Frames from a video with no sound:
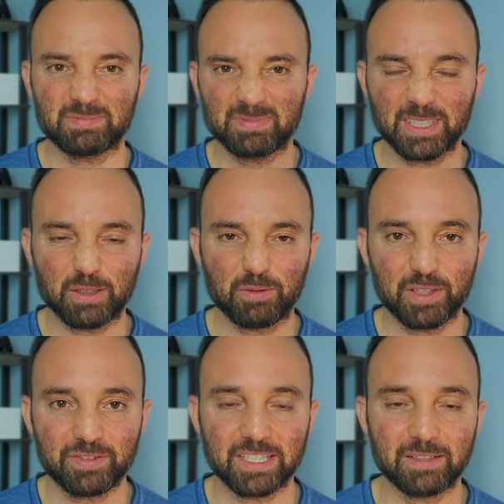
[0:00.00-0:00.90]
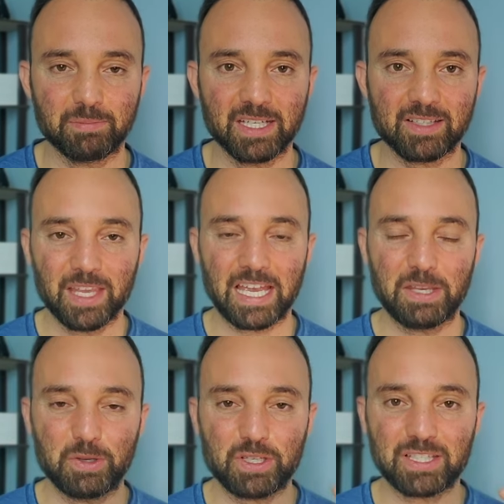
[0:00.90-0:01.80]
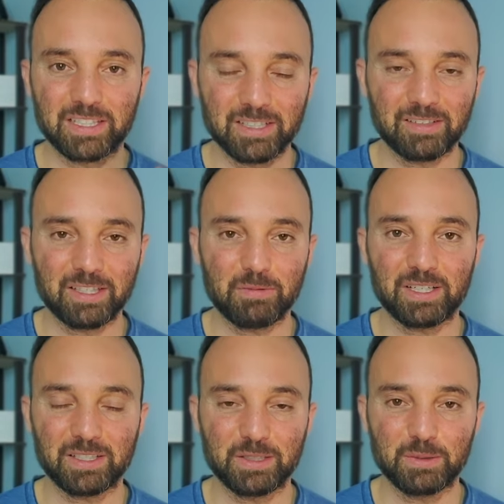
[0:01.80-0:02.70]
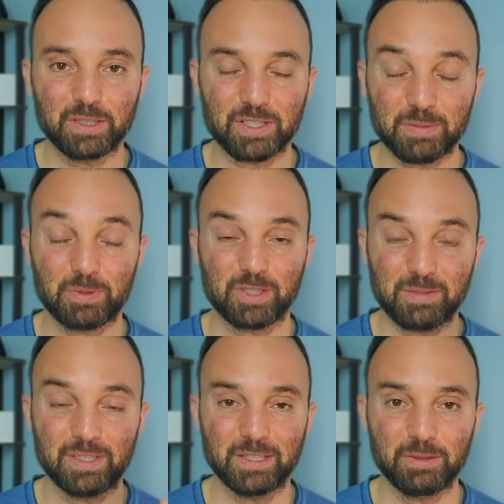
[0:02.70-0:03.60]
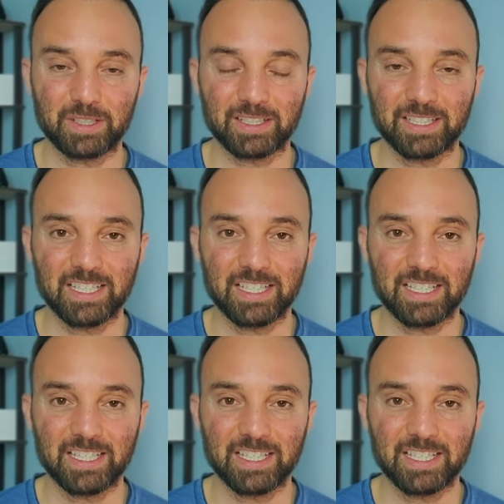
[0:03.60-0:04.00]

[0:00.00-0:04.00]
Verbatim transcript: you know, fifteen minutes, and you just literally want to do what you're supposed to be doing.